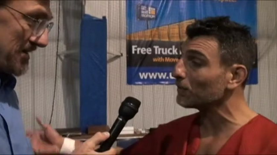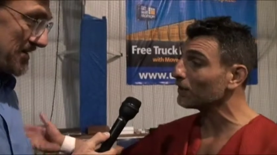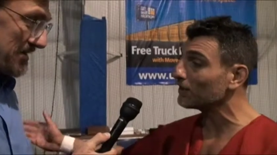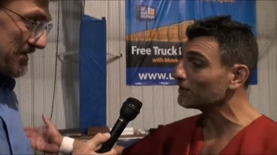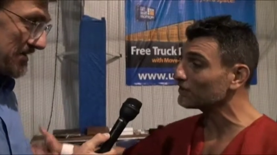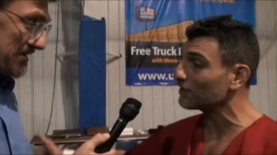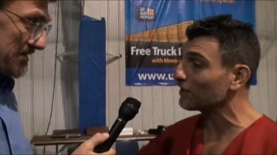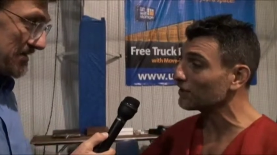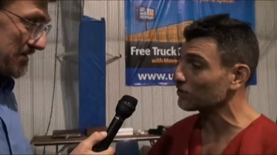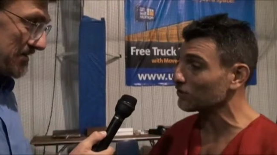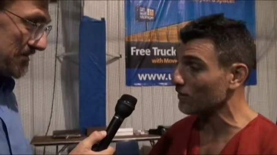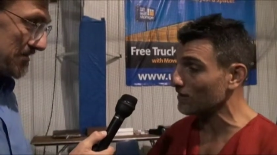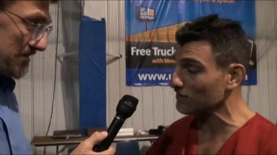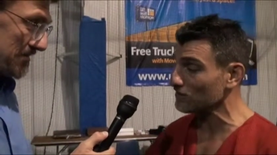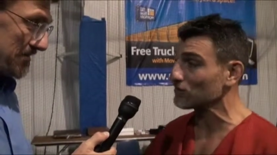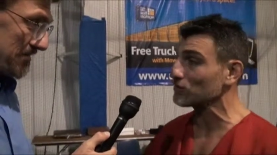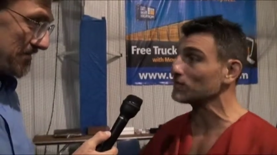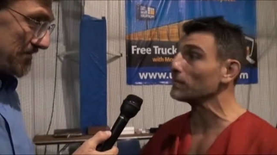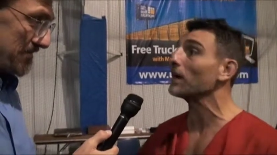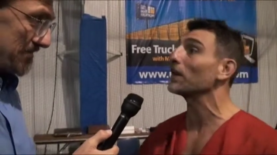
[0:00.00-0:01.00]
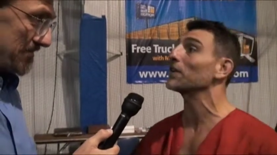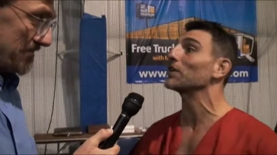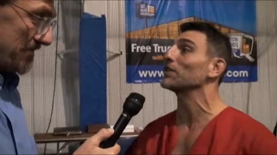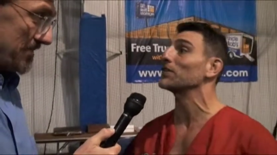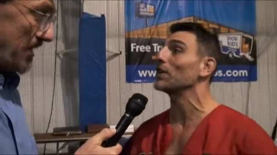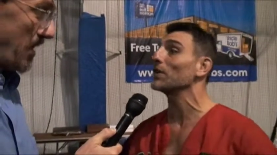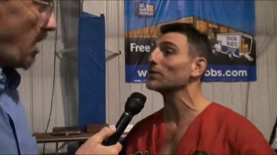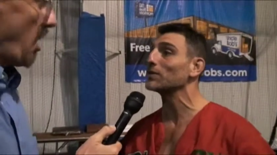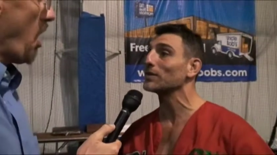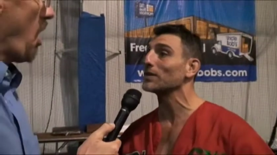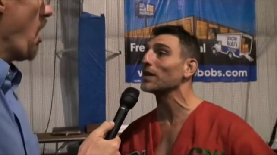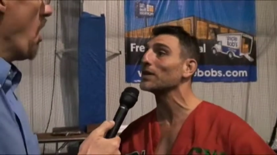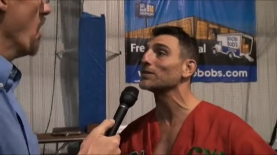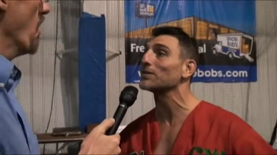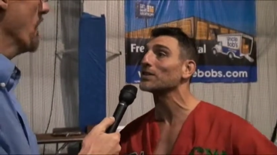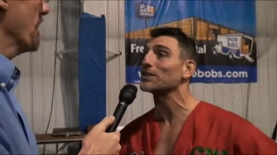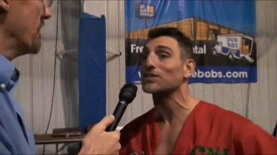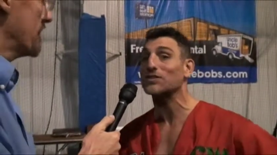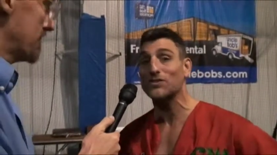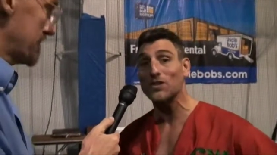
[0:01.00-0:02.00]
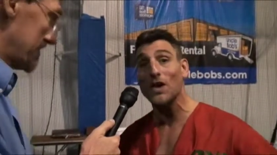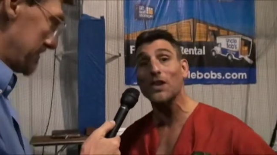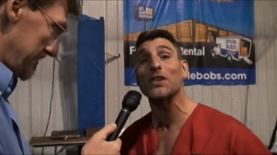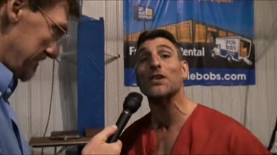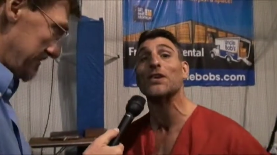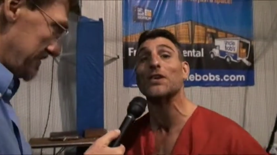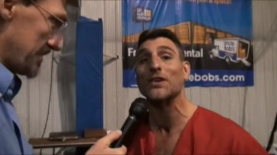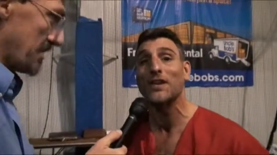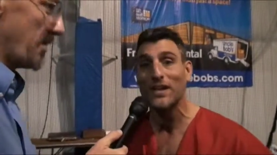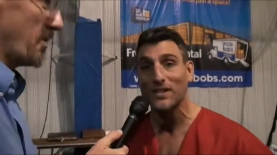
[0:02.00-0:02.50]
Speaker 1: was uh, Tracy Smothers. Those are those oh. are the southern